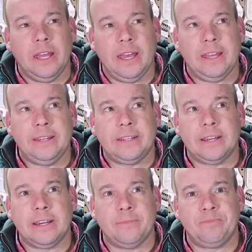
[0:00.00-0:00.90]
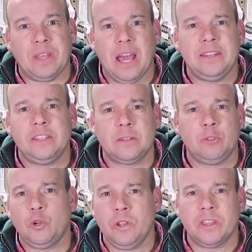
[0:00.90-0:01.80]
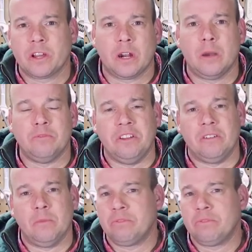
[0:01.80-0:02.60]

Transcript: and um, I did some tuning of the carburetor.